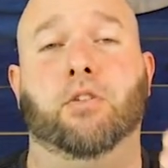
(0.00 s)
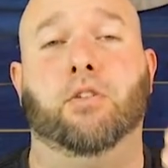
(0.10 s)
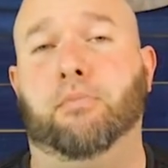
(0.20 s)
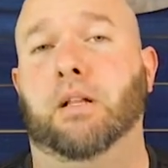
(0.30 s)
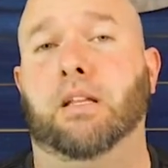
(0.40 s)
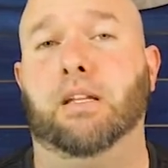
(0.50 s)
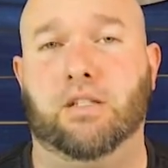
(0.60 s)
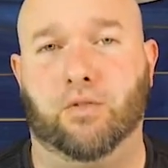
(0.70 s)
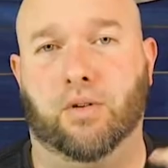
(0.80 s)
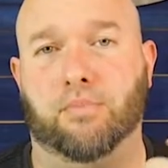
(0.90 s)
Your
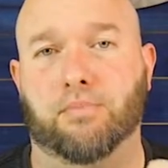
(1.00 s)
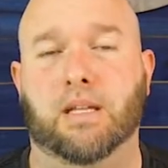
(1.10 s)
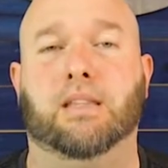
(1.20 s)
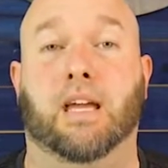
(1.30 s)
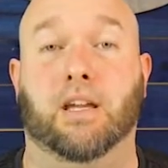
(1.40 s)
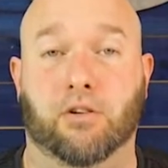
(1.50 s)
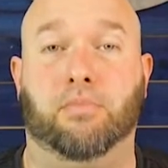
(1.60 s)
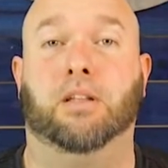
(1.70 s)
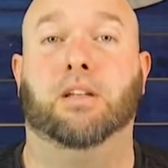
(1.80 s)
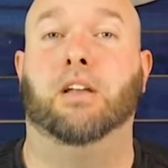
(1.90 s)
ability to admit that, your
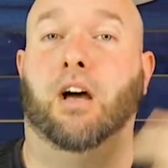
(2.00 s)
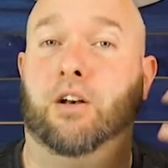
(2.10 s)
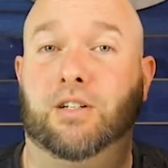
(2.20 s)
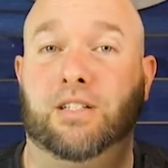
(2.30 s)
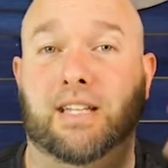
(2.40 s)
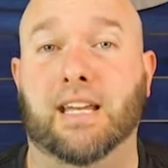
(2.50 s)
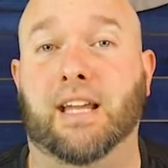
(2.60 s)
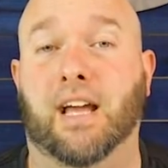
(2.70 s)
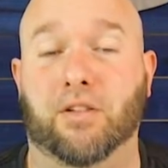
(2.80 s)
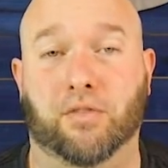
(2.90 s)
ability to
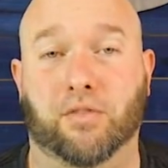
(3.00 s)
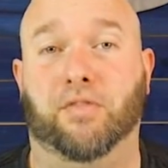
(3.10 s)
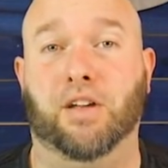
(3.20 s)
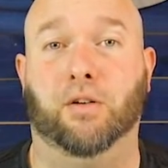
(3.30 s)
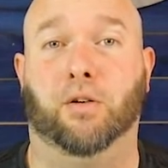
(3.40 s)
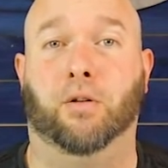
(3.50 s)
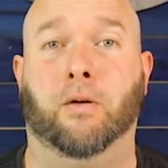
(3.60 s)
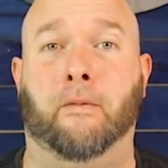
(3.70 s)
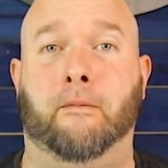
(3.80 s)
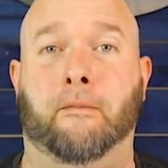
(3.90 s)
understand how you
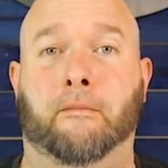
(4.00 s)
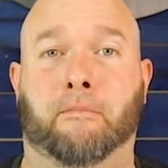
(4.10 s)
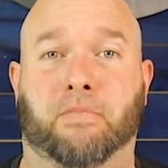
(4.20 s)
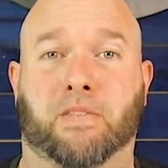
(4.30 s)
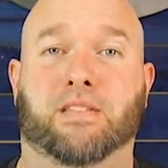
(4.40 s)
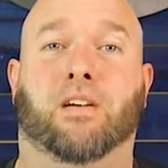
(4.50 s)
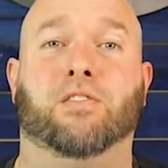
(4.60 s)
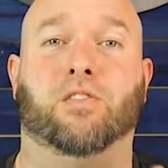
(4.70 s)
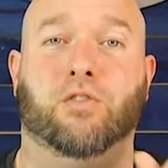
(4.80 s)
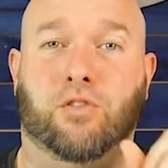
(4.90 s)
feel, is
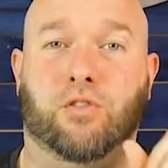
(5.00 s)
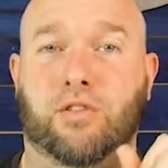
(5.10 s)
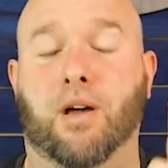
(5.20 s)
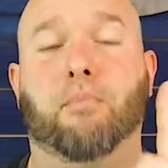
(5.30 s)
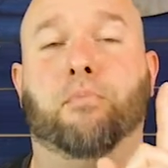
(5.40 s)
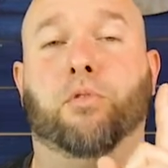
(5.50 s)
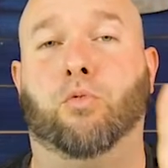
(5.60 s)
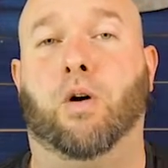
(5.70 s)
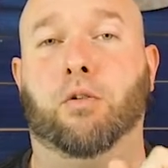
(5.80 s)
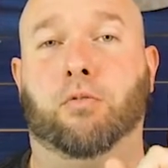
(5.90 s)
also your number
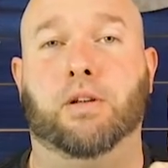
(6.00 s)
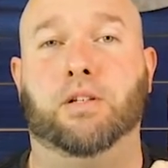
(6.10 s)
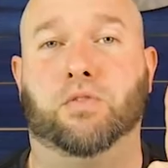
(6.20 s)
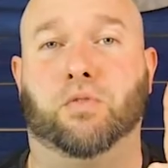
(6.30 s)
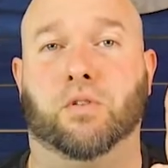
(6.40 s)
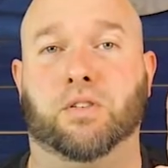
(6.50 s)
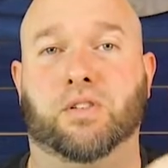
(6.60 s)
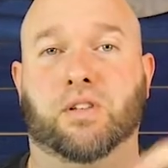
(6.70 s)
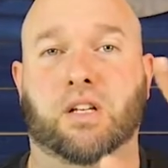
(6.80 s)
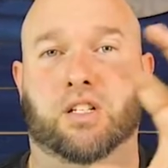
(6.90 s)
one
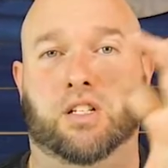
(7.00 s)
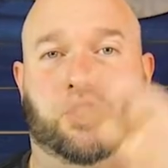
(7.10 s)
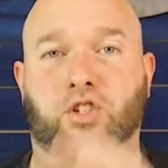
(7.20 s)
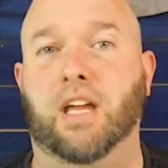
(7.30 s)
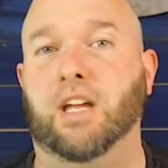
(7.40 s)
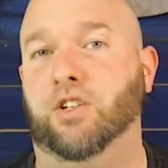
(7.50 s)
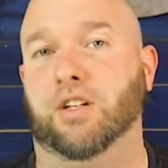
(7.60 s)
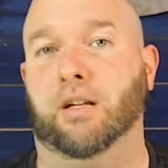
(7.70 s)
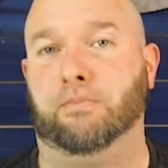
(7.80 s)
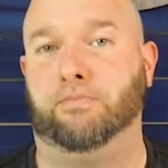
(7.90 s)
resource to
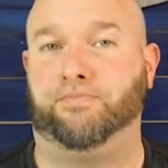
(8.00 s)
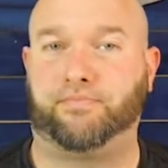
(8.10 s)
changing it.